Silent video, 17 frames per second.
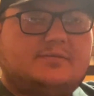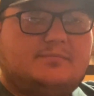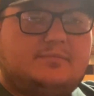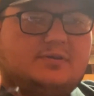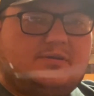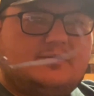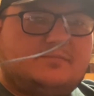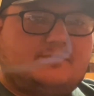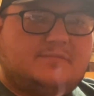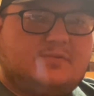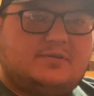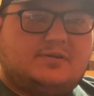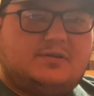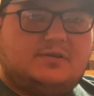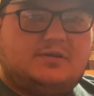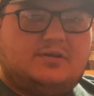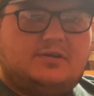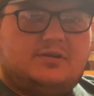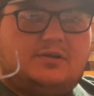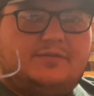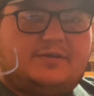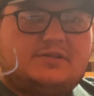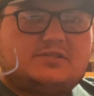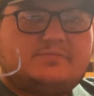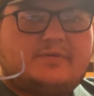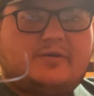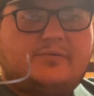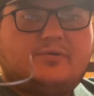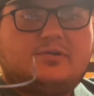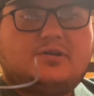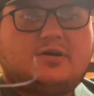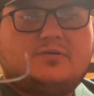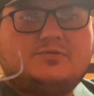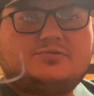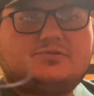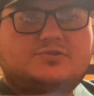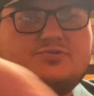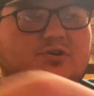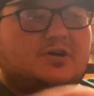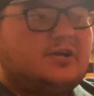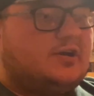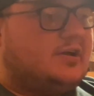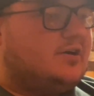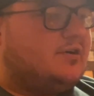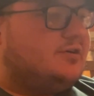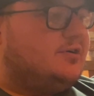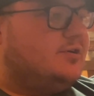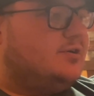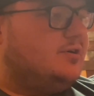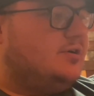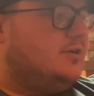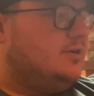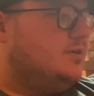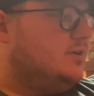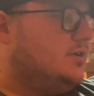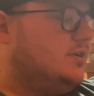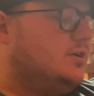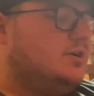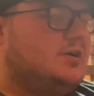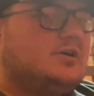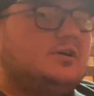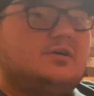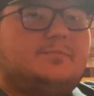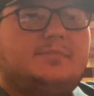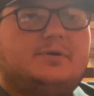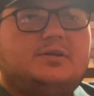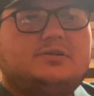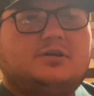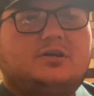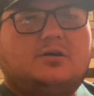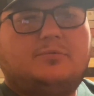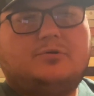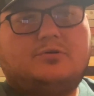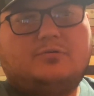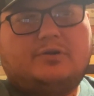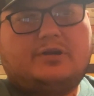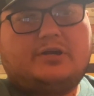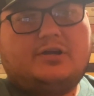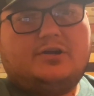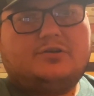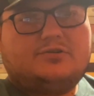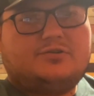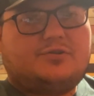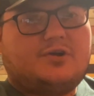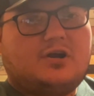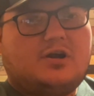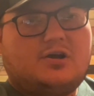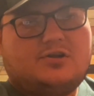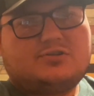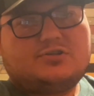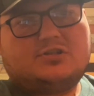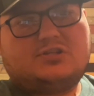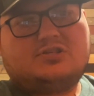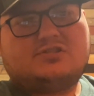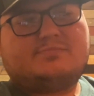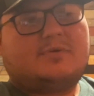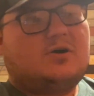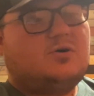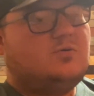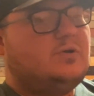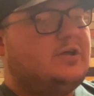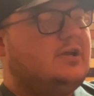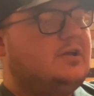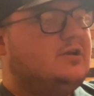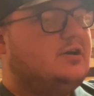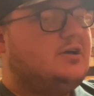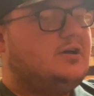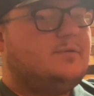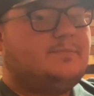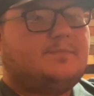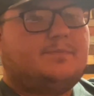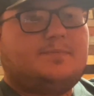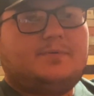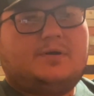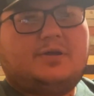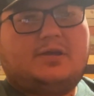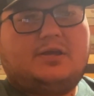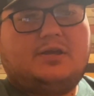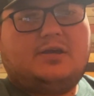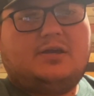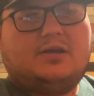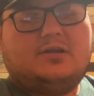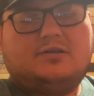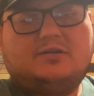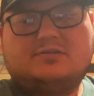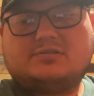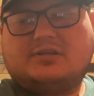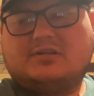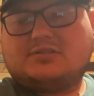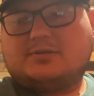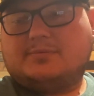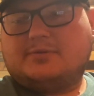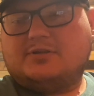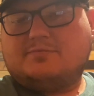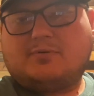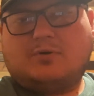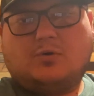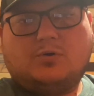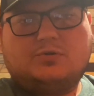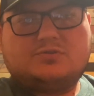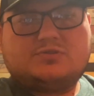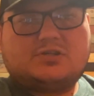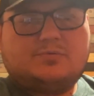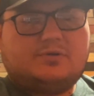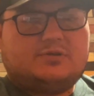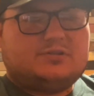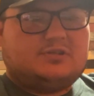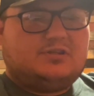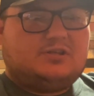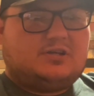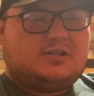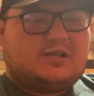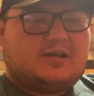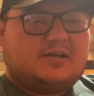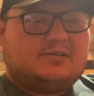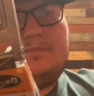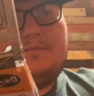But you think somebody would notice a straightened out hook. But we're going to get out here to the garage and get this mold heating up. And let's get some of these poured and see what they look like.